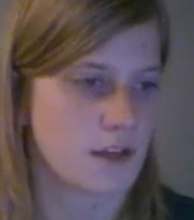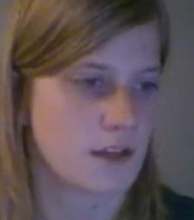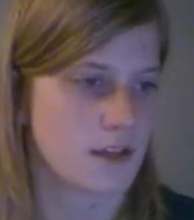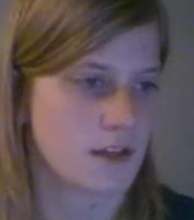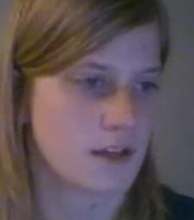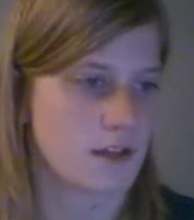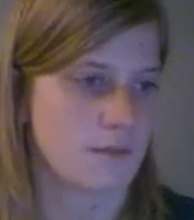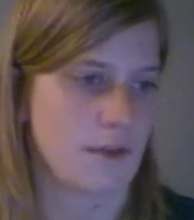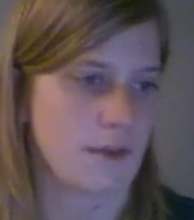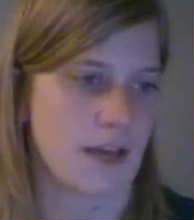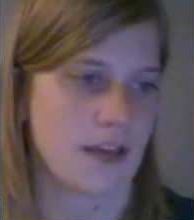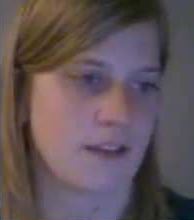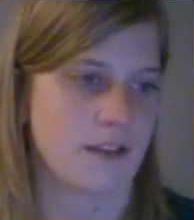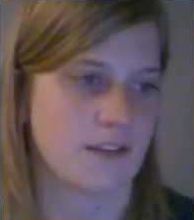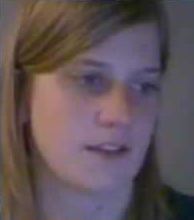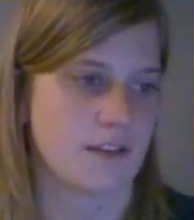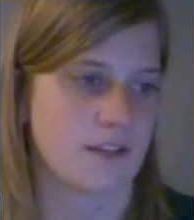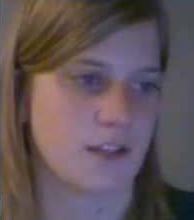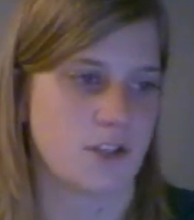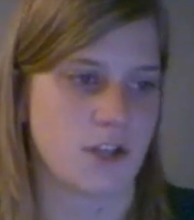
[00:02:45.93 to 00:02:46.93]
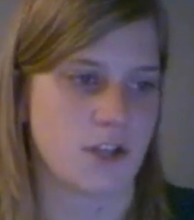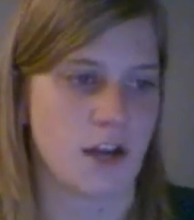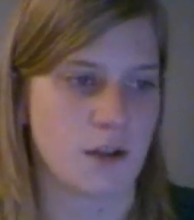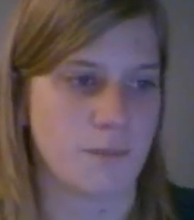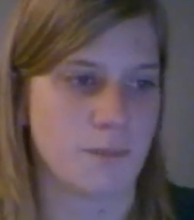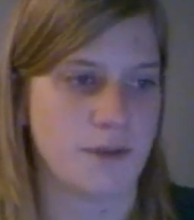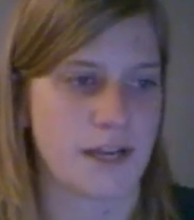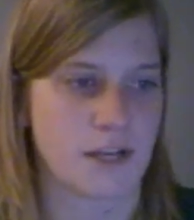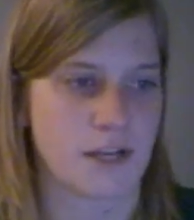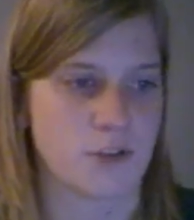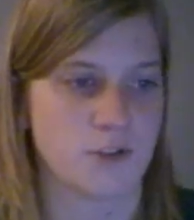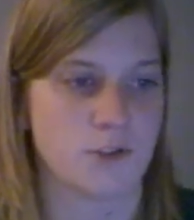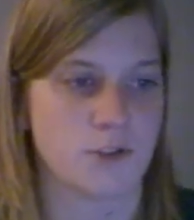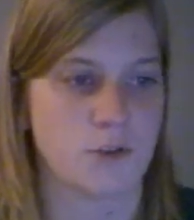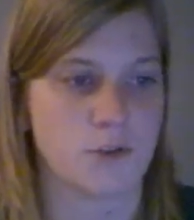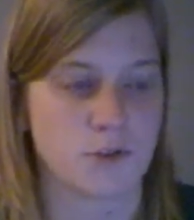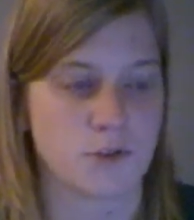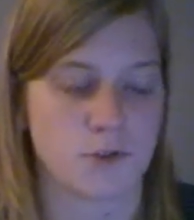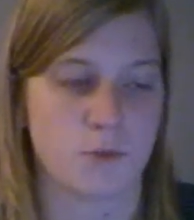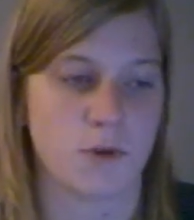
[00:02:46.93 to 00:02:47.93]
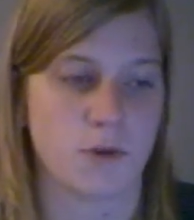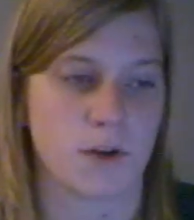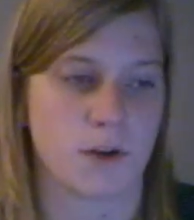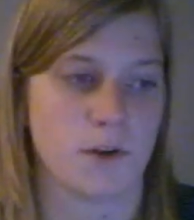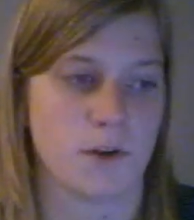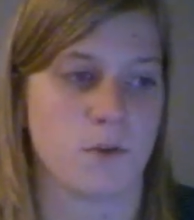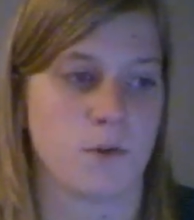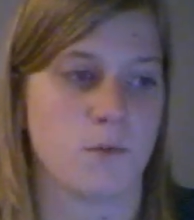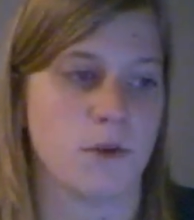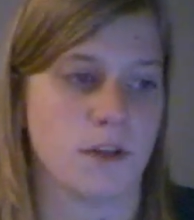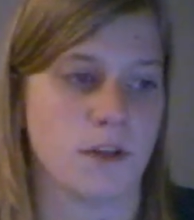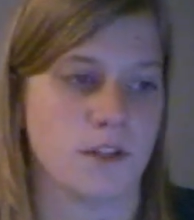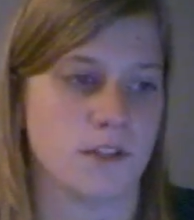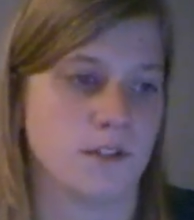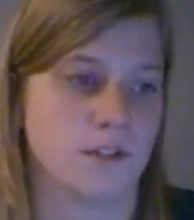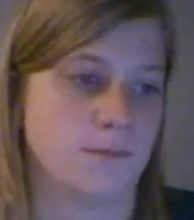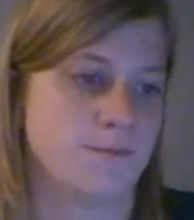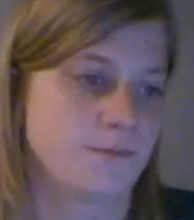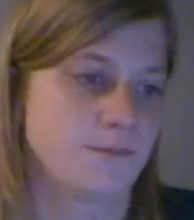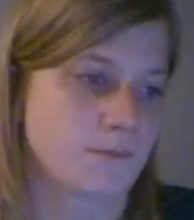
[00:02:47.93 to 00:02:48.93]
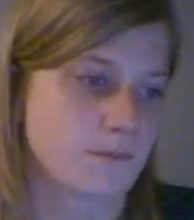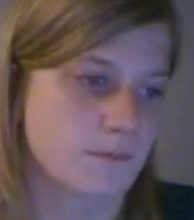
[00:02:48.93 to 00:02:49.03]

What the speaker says: And the child protection social worker will